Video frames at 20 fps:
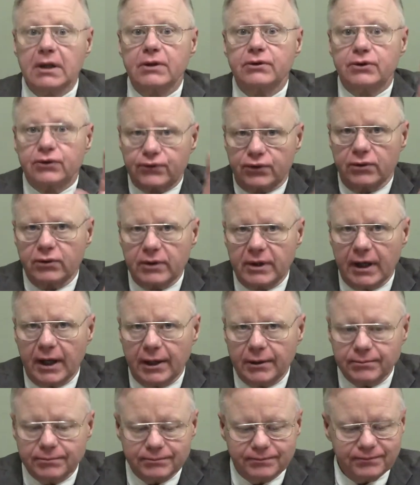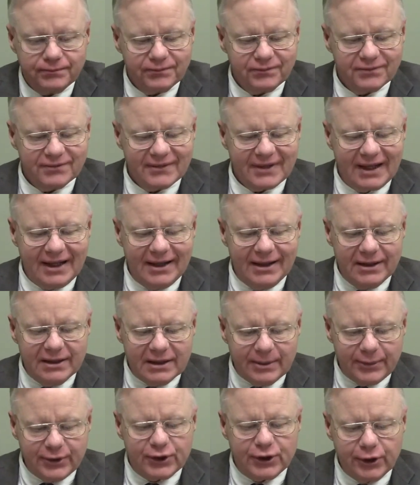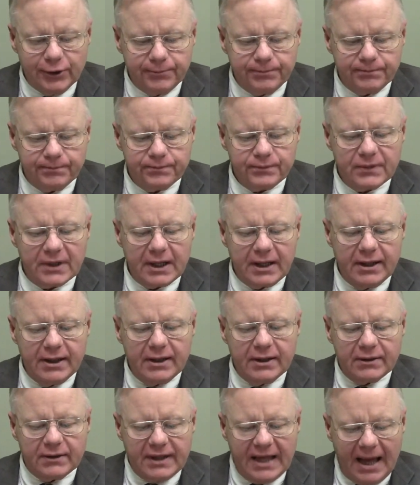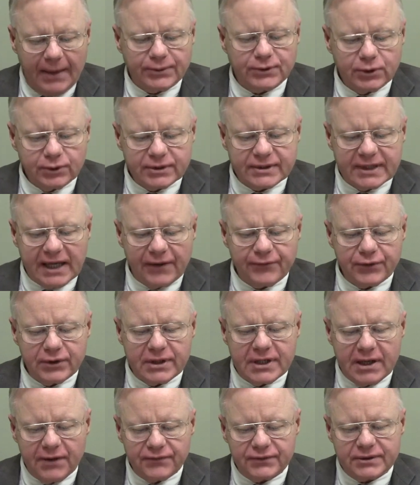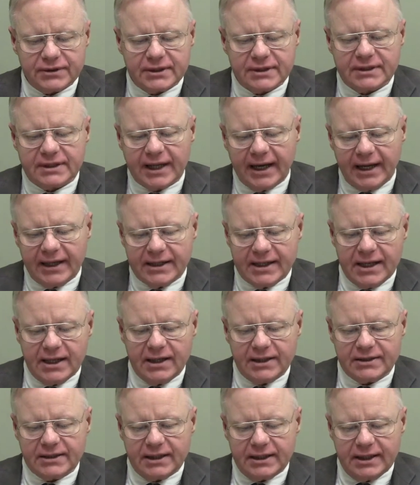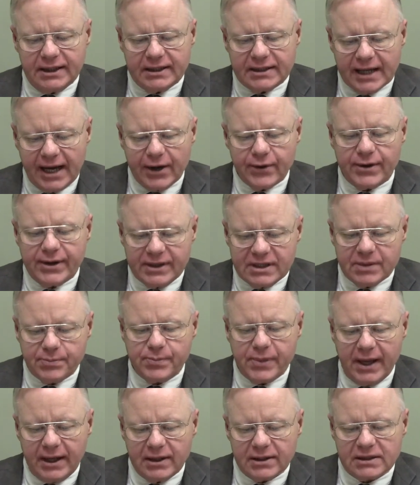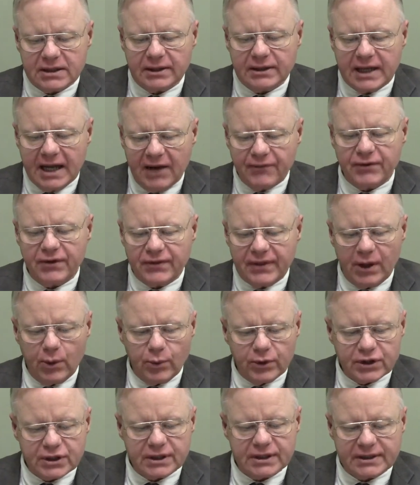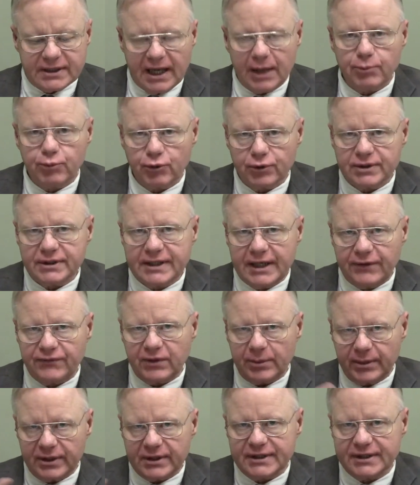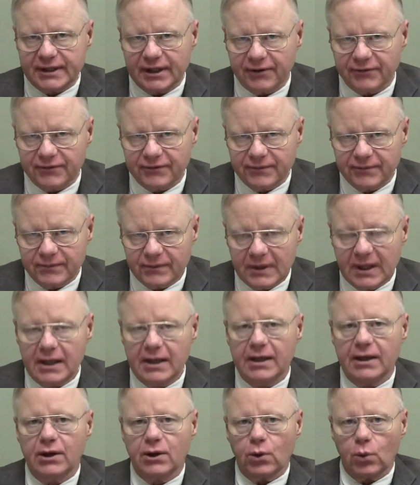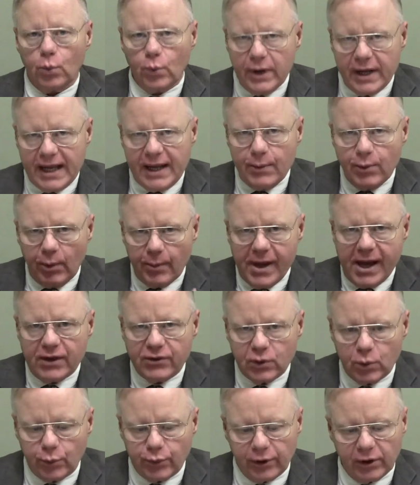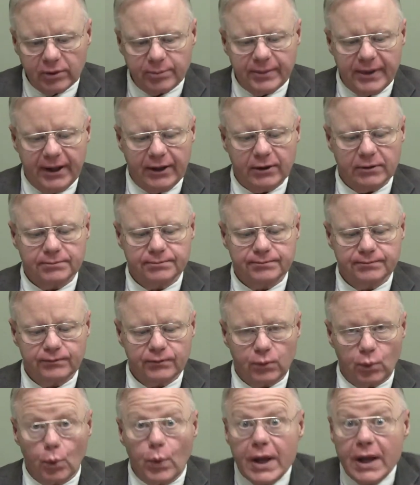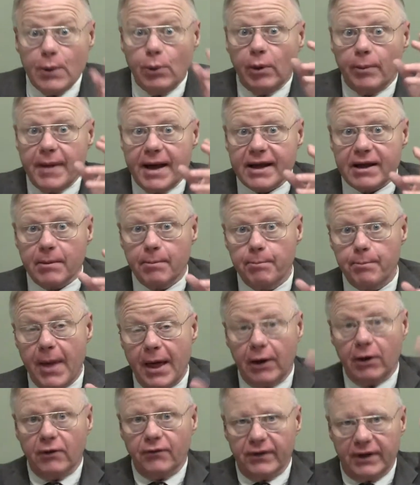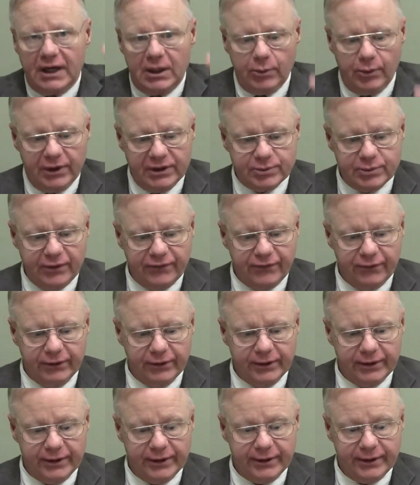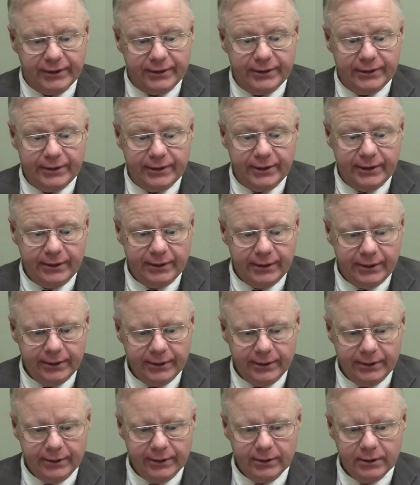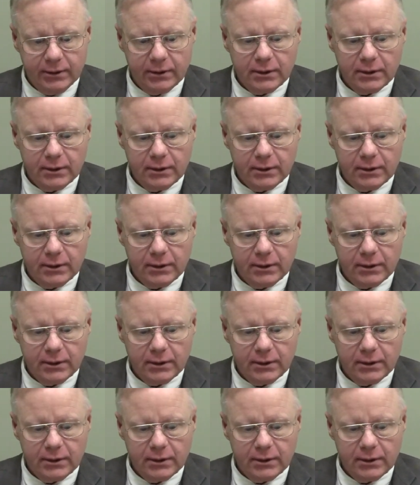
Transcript: The true God. Number two, the absolute sovereignty of society and its entire independence on everything which does not proceed from itself. We will make the world better. We will make him better than he was before. No.